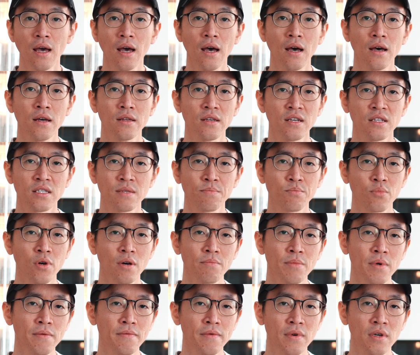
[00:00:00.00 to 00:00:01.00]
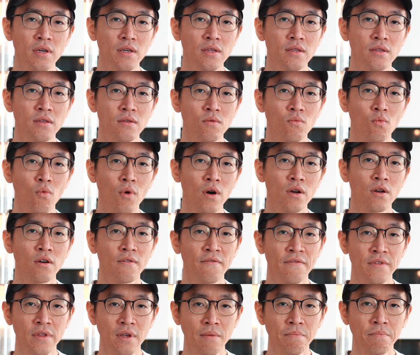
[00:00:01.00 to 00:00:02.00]
and it's probably one
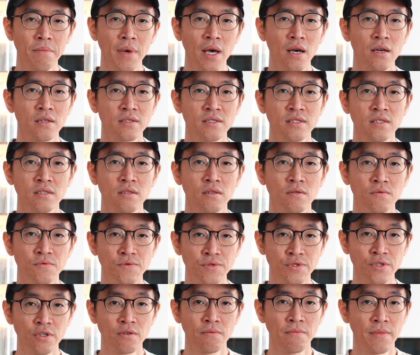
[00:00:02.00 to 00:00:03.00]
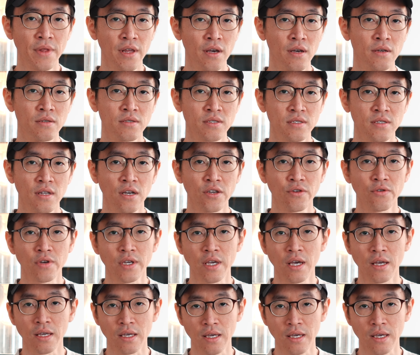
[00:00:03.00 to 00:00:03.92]
of the best zoom lens that you can